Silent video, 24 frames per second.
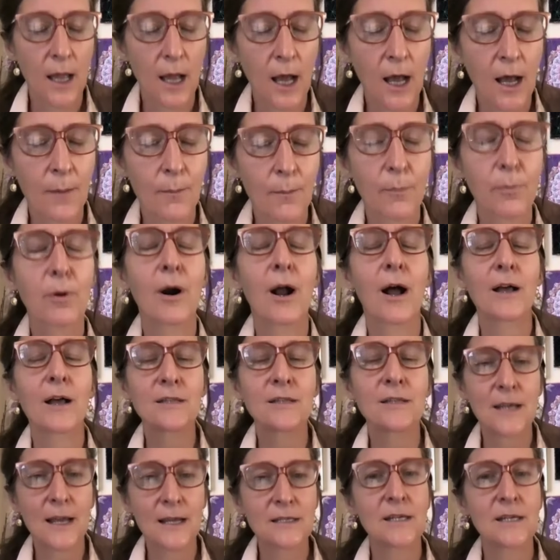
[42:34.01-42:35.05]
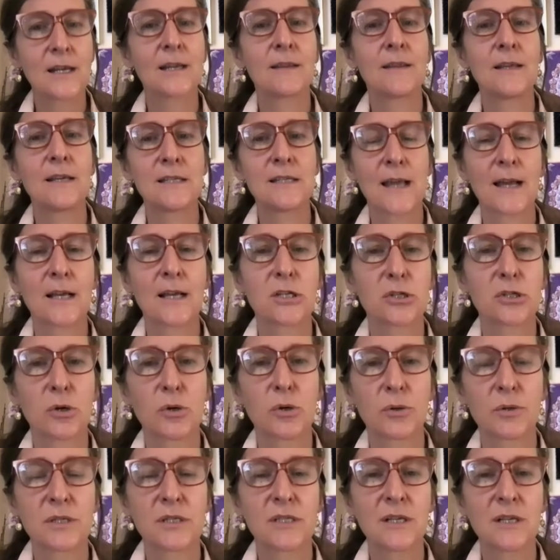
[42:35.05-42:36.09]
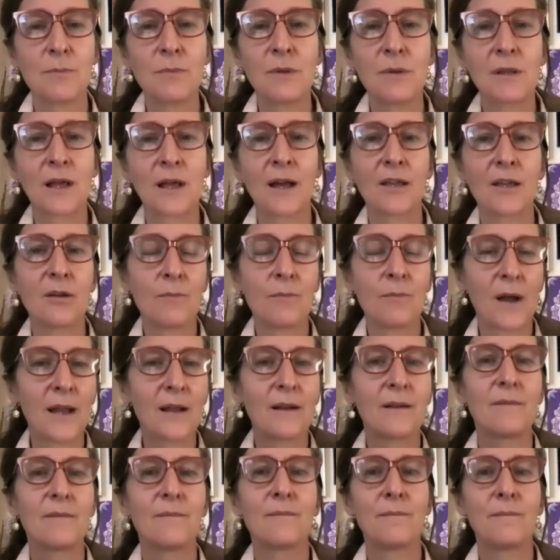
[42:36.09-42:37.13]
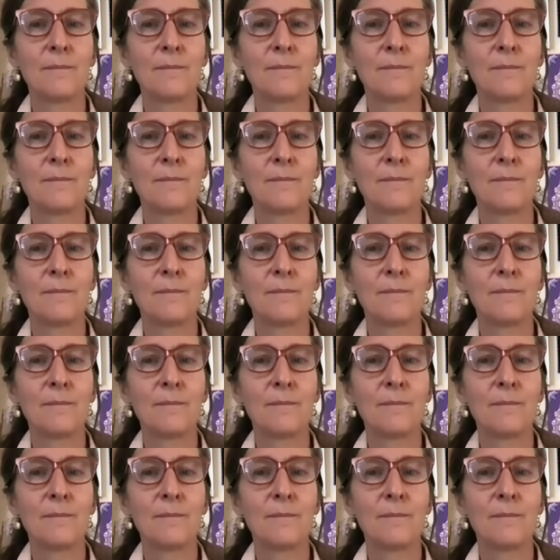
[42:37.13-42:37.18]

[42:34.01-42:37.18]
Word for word: um, processing these external stimuli, you might